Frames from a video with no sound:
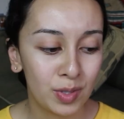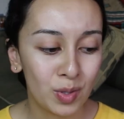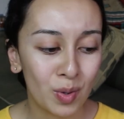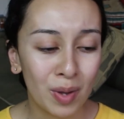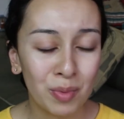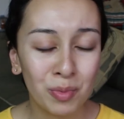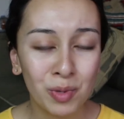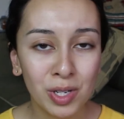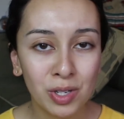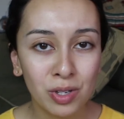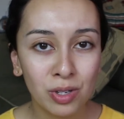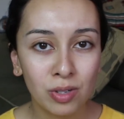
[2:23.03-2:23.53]
So
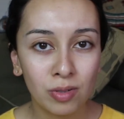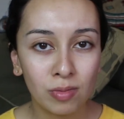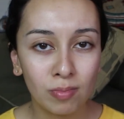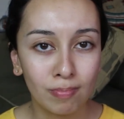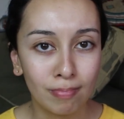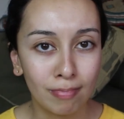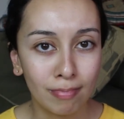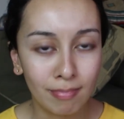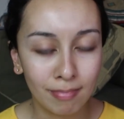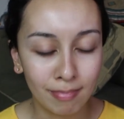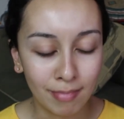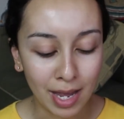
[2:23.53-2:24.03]
I wish
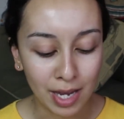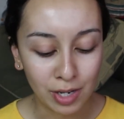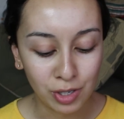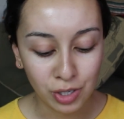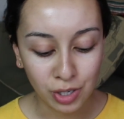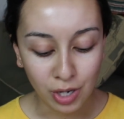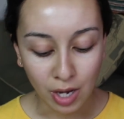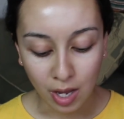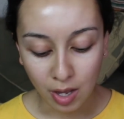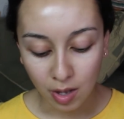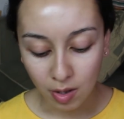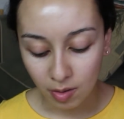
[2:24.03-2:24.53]

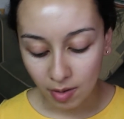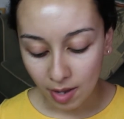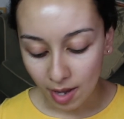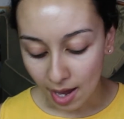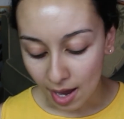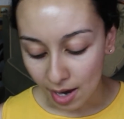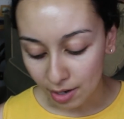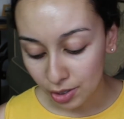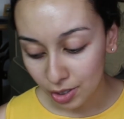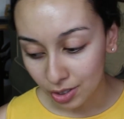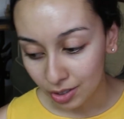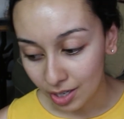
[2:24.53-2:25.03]
MyChelle
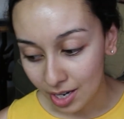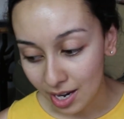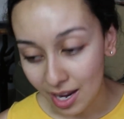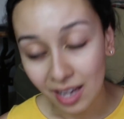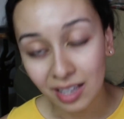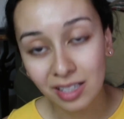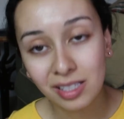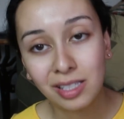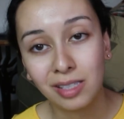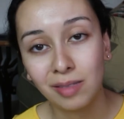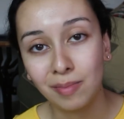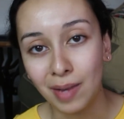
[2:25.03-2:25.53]
actually
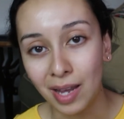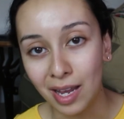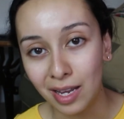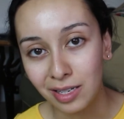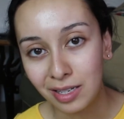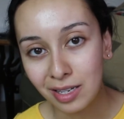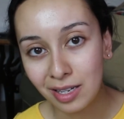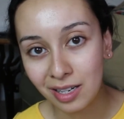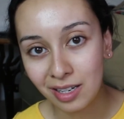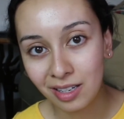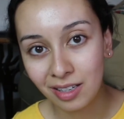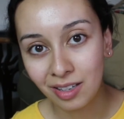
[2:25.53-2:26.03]

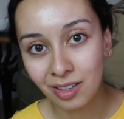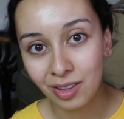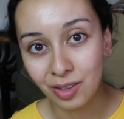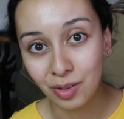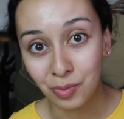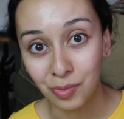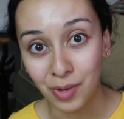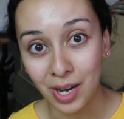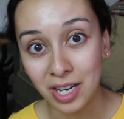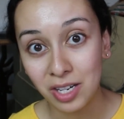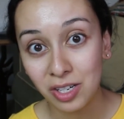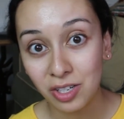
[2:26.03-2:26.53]
expanded
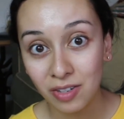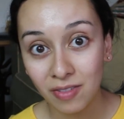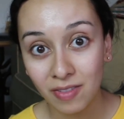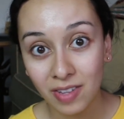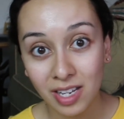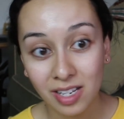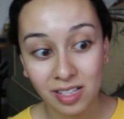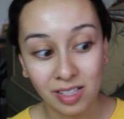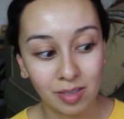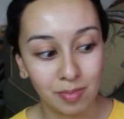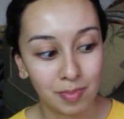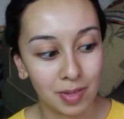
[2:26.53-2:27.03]
the range of
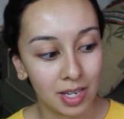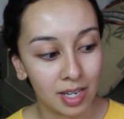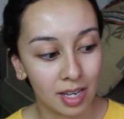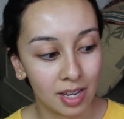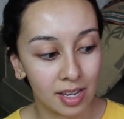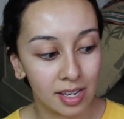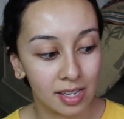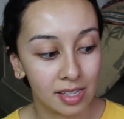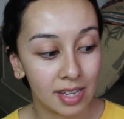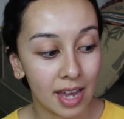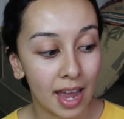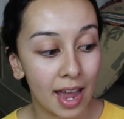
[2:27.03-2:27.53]
this
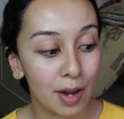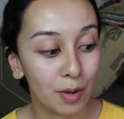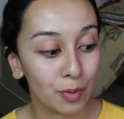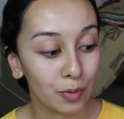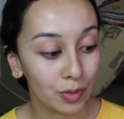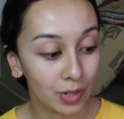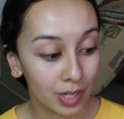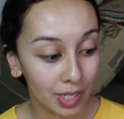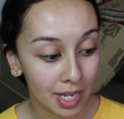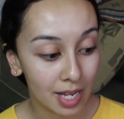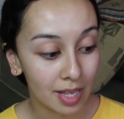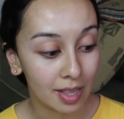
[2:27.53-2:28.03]
because I
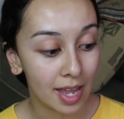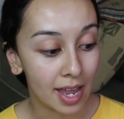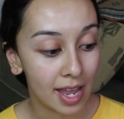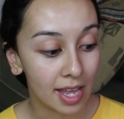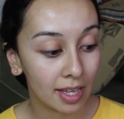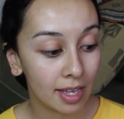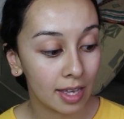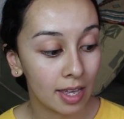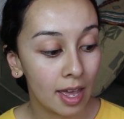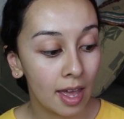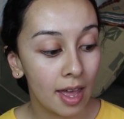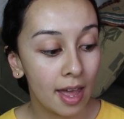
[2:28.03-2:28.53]
really
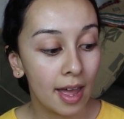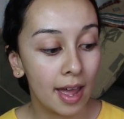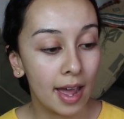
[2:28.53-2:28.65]
like